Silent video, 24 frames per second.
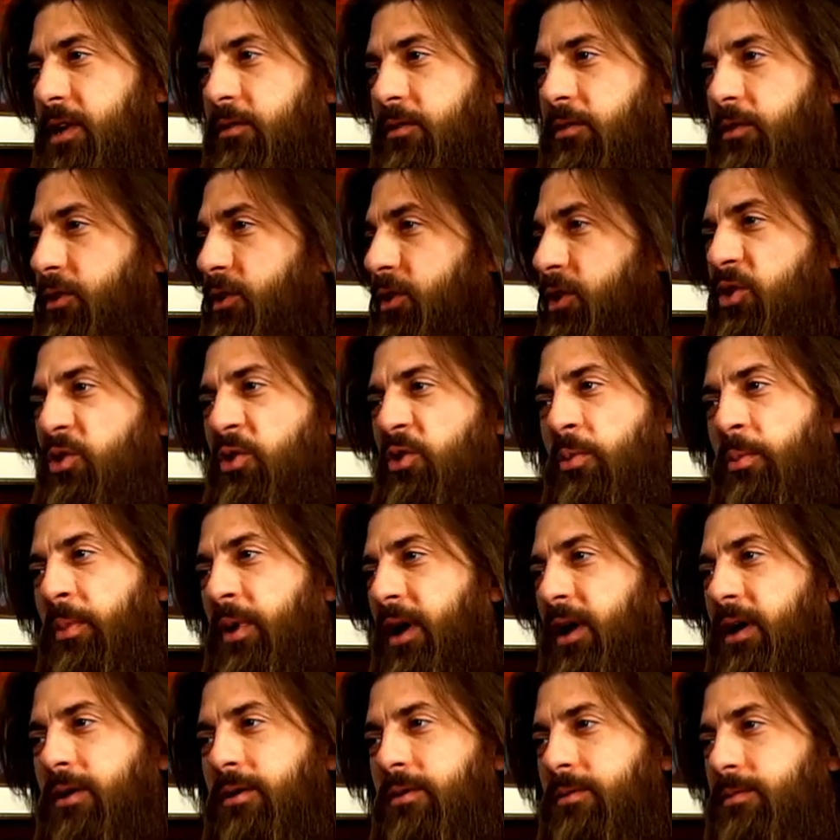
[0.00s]
and everything going
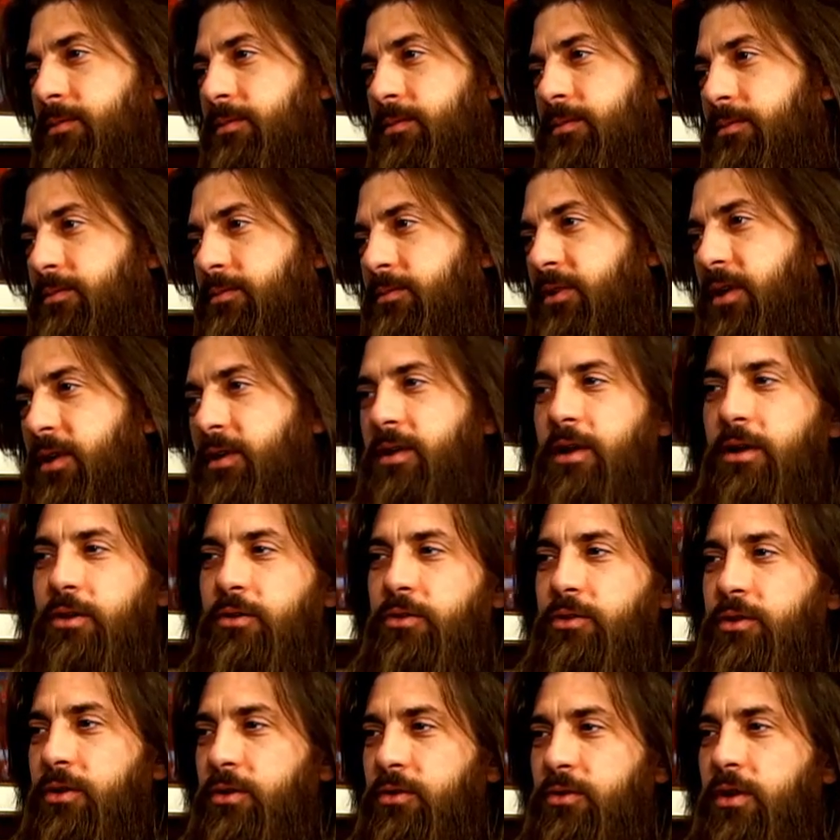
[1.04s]
back
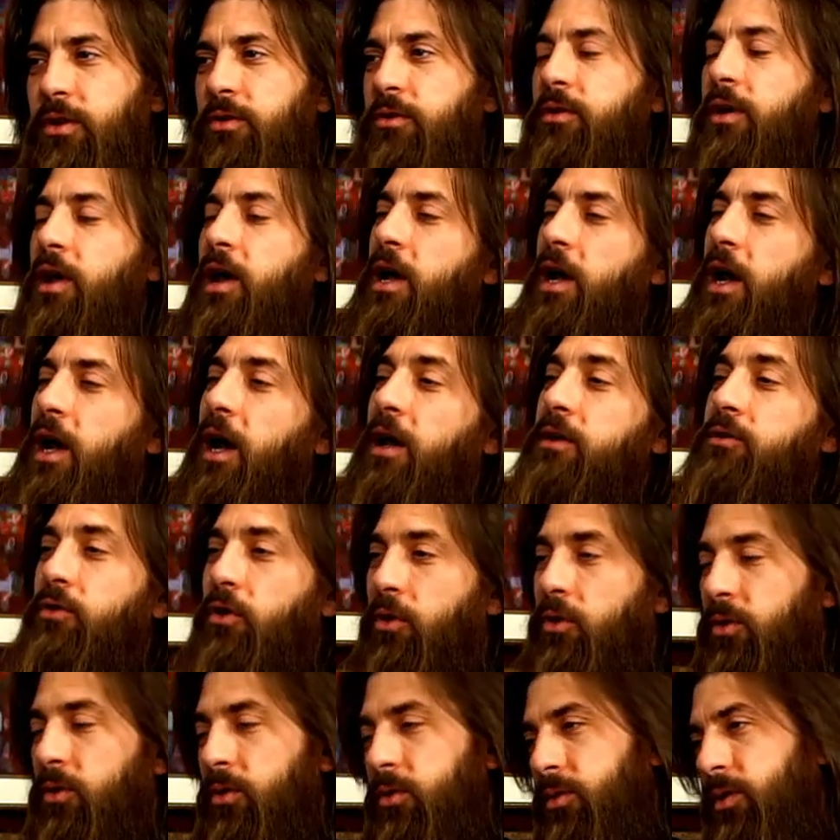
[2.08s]
10,000 years as as
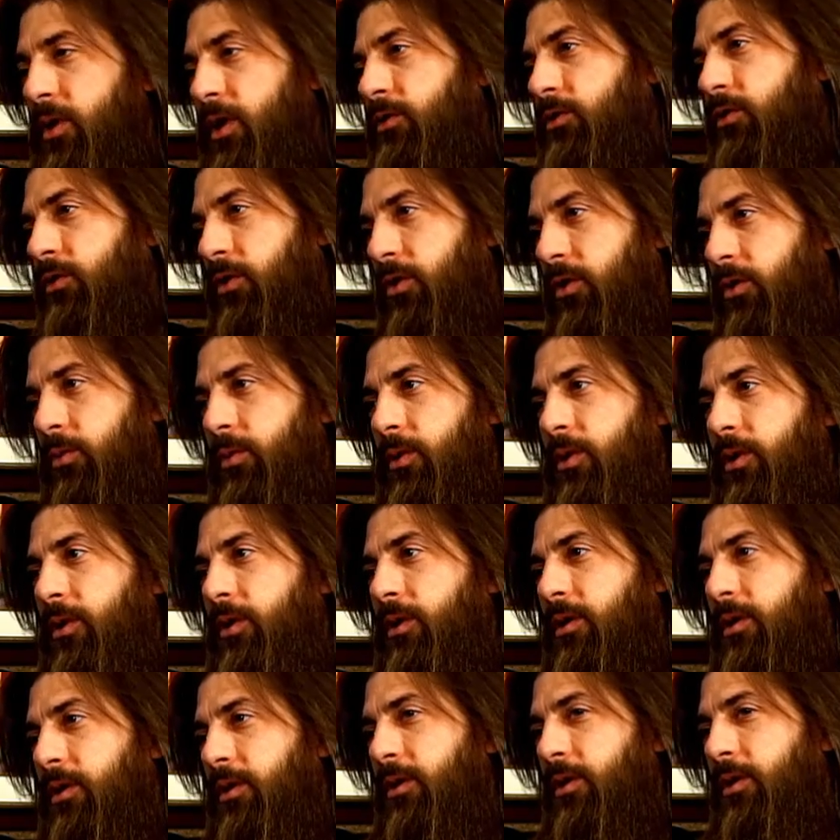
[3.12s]
old as
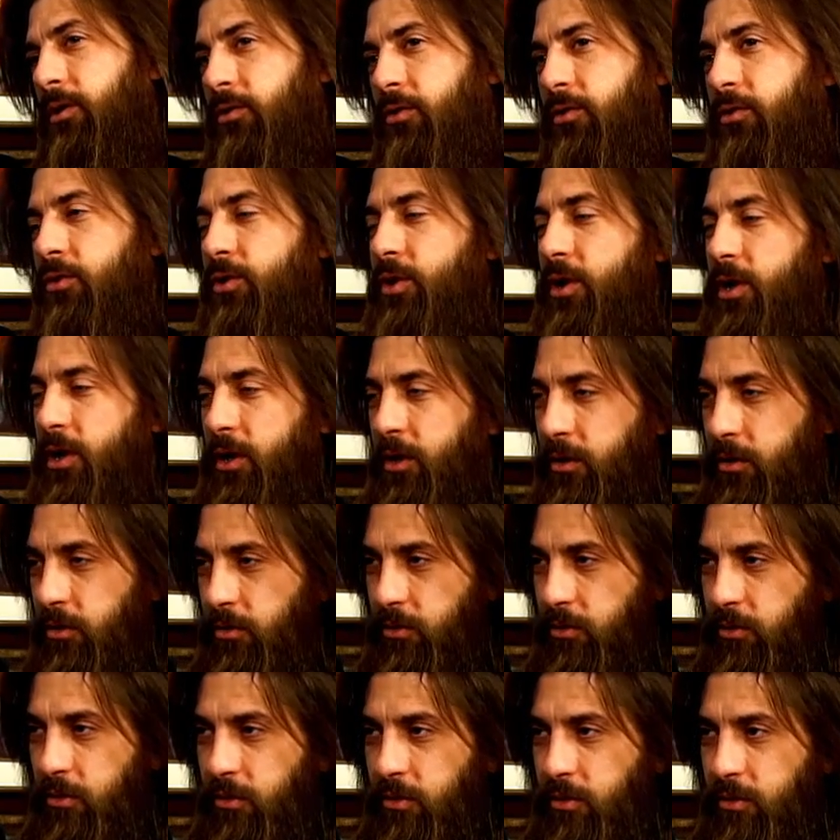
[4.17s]
human history
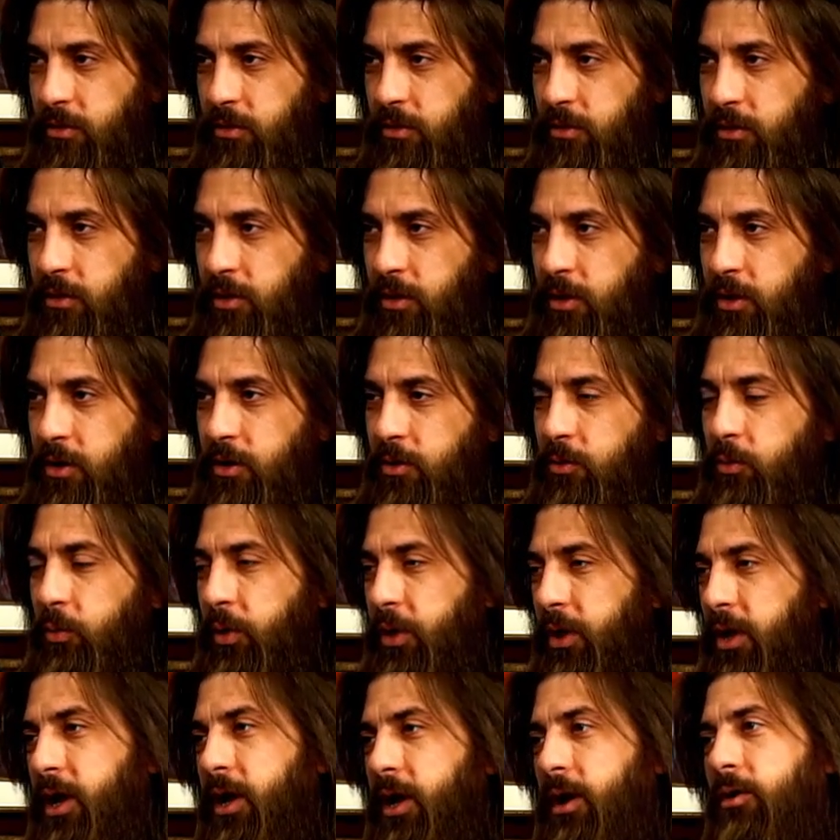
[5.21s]
is
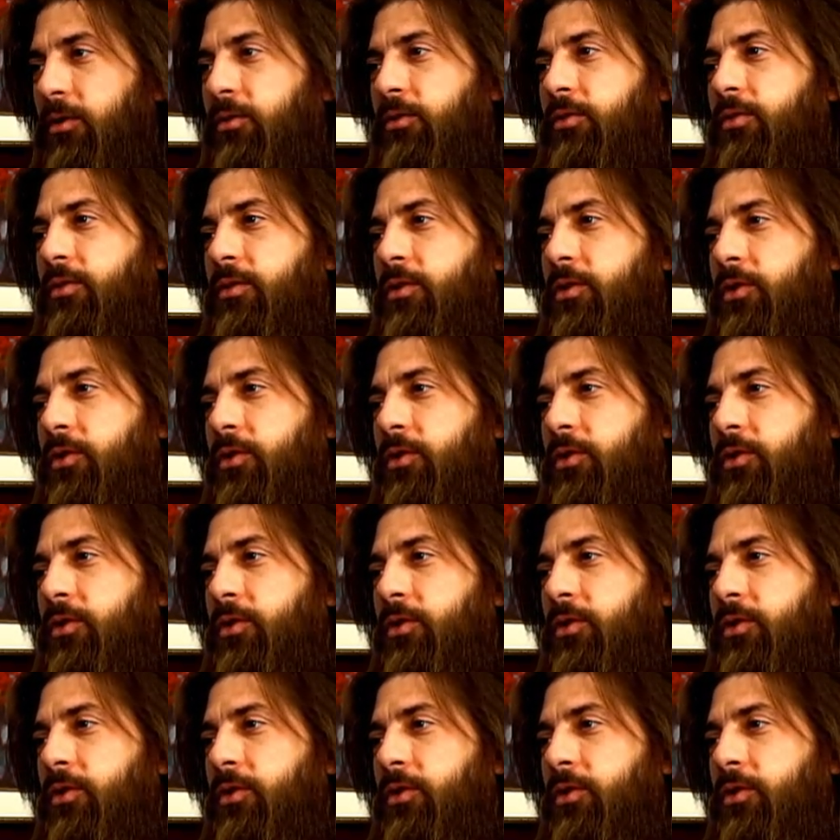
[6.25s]
we have